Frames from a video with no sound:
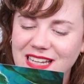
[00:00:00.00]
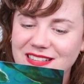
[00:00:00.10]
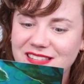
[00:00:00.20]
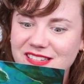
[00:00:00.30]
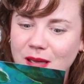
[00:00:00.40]

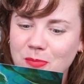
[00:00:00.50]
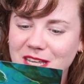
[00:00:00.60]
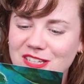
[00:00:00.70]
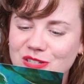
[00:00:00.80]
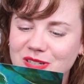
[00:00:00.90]
and step
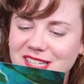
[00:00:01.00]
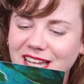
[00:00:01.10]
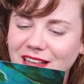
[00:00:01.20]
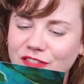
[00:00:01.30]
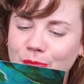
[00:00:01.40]
into a
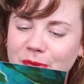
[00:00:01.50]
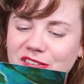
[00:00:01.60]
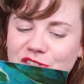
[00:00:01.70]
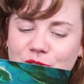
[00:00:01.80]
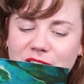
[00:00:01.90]
tale of
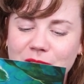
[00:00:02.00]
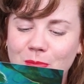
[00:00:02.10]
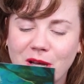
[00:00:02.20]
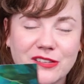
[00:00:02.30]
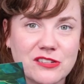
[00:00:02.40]
mystery,
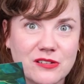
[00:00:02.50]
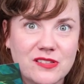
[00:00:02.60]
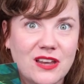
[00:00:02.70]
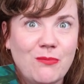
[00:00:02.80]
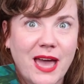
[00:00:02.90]

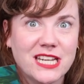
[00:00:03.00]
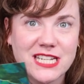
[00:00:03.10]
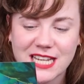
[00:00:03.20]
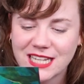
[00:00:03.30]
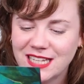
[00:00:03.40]
monsters, and
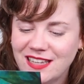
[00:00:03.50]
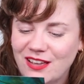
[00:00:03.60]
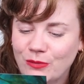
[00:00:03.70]
magic.